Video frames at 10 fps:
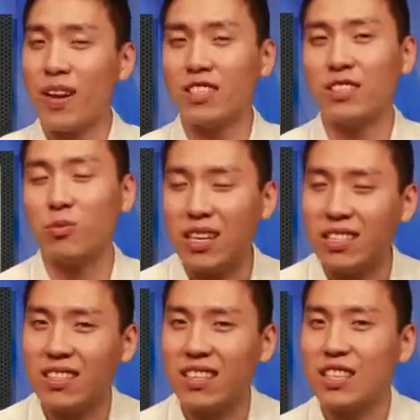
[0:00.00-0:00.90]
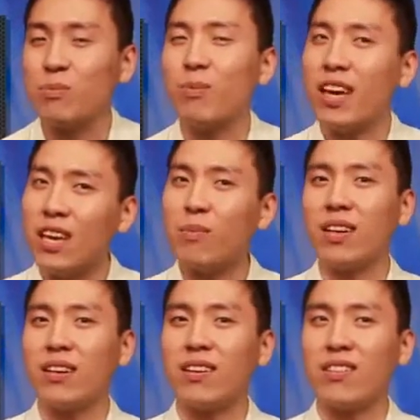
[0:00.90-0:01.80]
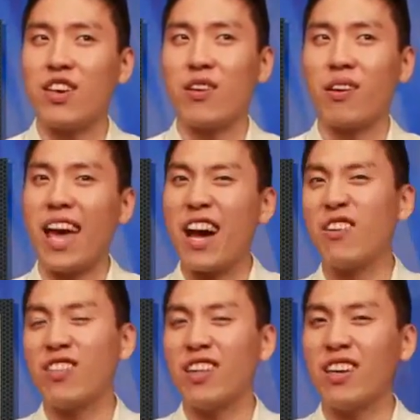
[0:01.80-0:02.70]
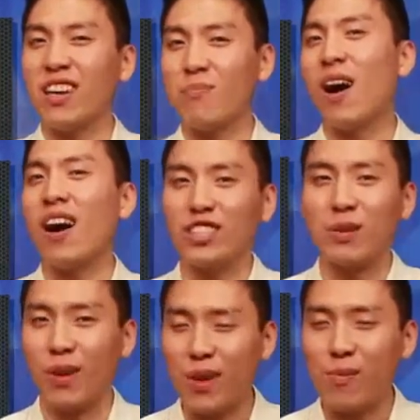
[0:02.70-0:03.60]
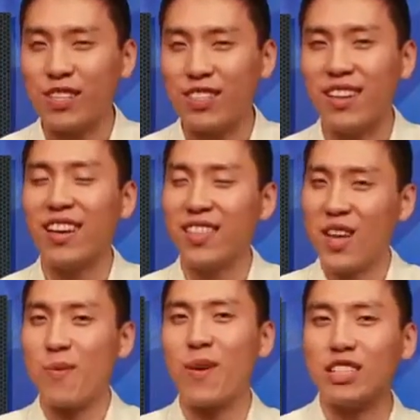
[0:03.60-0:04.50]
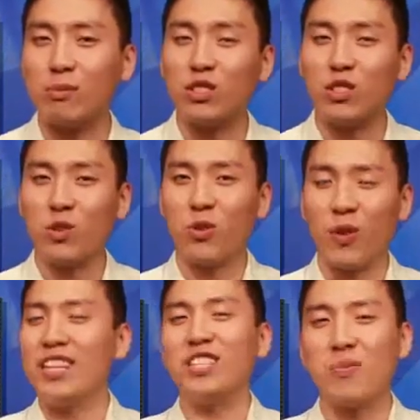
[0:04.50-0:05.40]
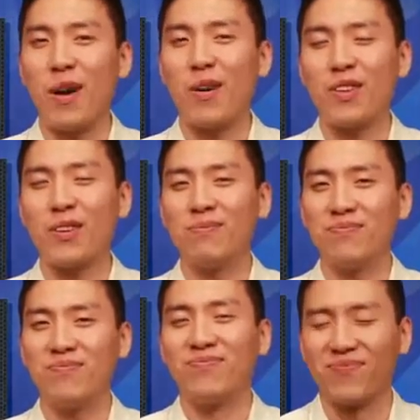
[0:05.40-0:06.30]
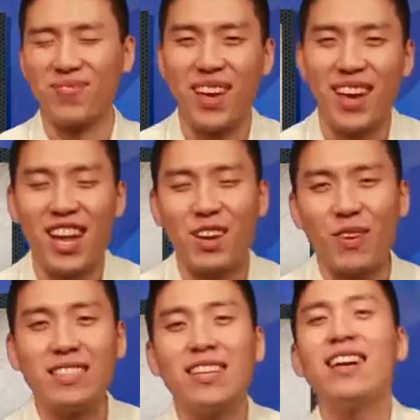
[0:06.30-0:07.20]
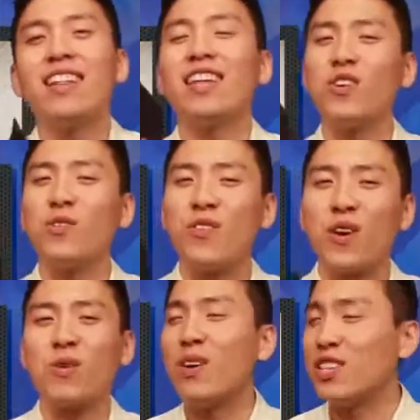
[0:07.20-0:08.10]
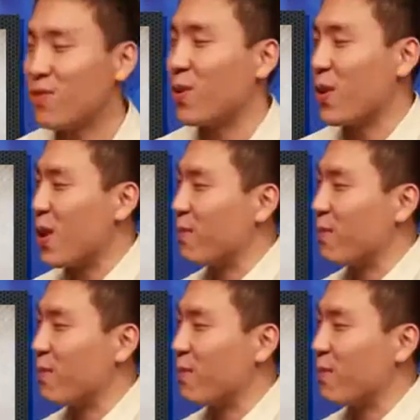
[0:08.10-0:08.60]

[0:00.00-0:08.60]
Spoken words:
biggest reason is maybe their healthy and positive image. Yeah, that makes me so crazy about them. Anyways, thank you very much for your